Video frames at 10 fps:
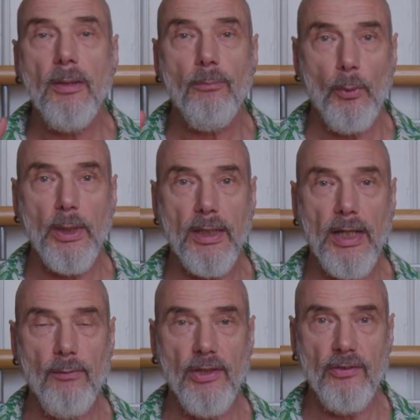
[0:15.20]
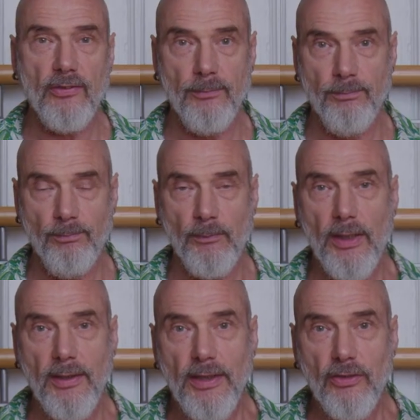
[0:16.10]
But we're going to cover this.
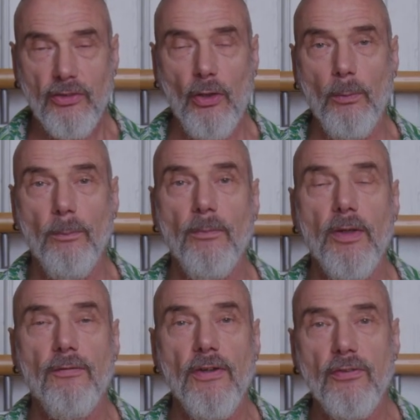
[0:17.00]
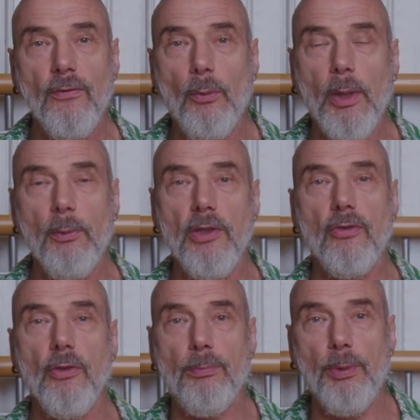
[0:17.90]
So, first of all, what I want you to
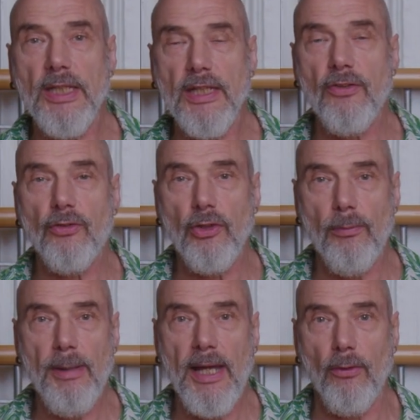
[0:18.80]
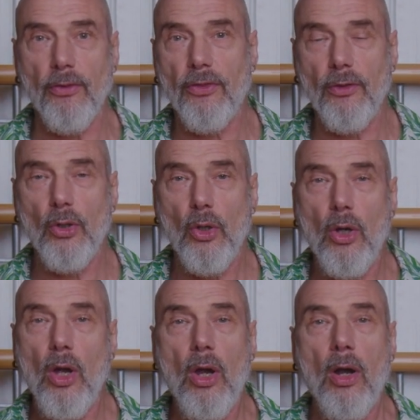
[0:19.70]
do is breathe in through your mouth.
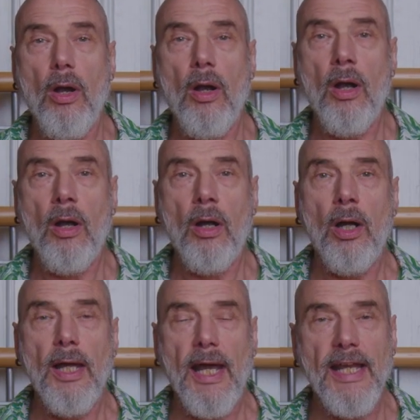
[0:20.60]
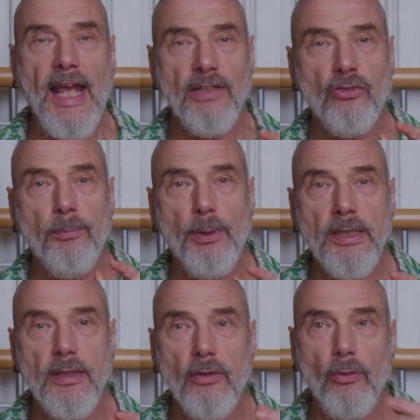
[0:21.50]
And as you
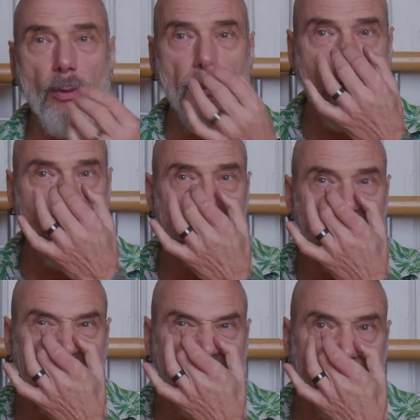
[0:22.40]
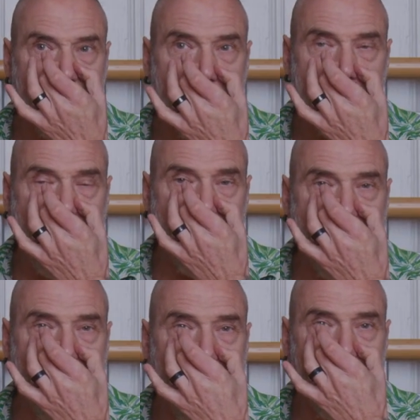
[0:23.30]
breathe in through your mouth, feel what's
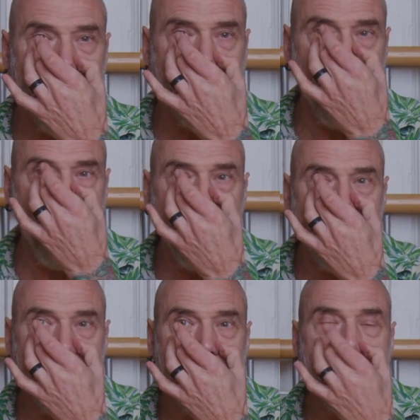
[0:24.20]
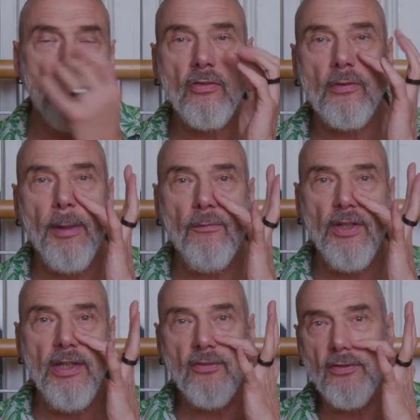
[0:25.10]
happening here in your nose, just above
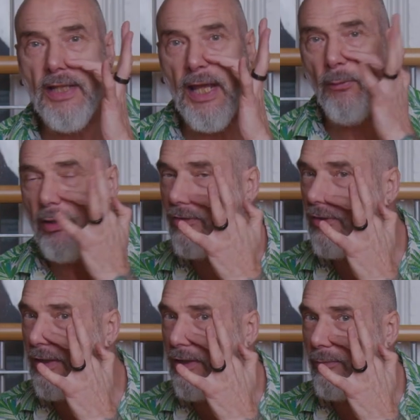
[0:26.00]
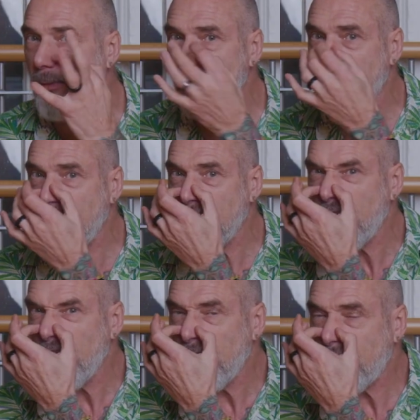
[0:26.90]
these nares here, these bits here.
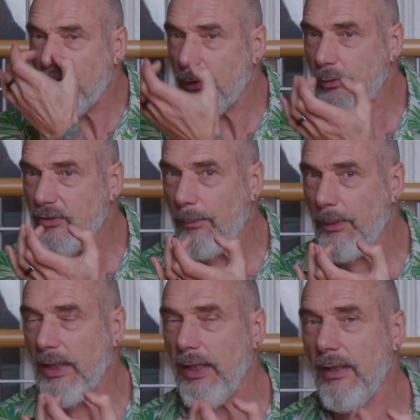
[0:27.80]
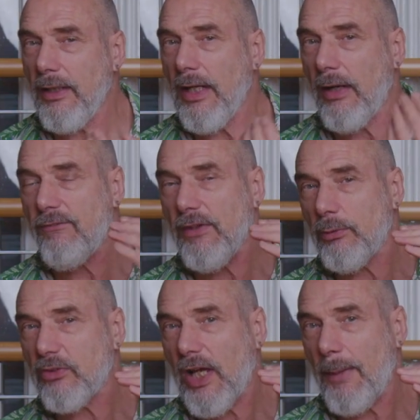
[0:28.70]
Feel what's happening here, and feel
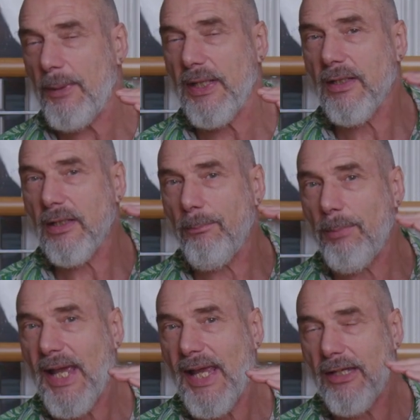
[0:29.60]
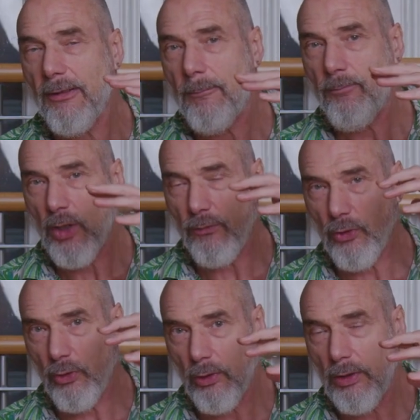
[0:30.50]
what's happening at the back of
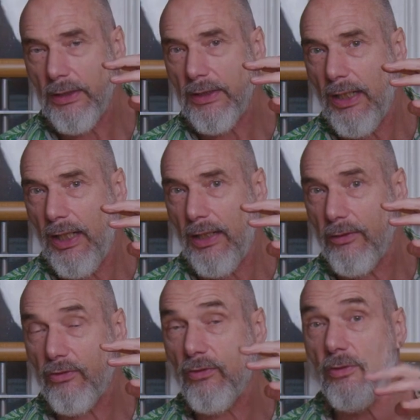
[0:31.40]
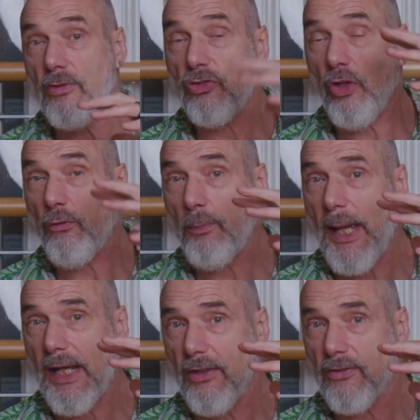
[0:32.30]
your soft
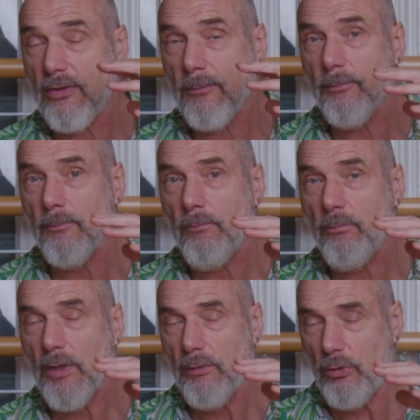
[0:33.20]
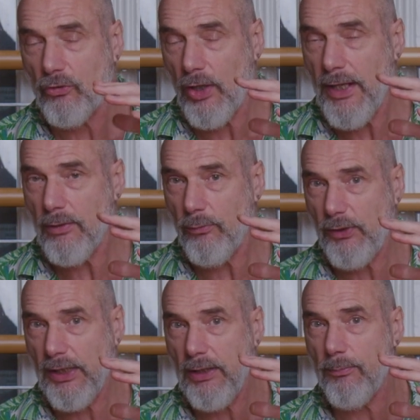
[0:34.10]
palate. If you try it and
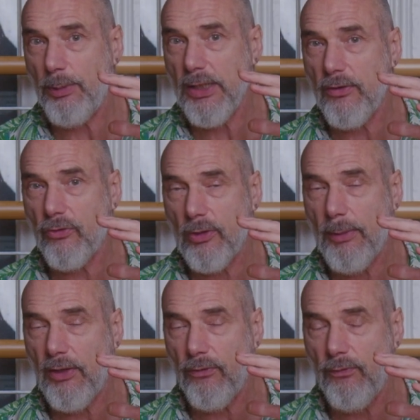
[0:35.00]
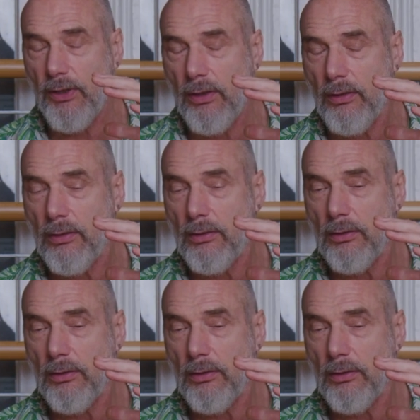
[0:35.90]
feel it in, breathe in through the mouth and feel it.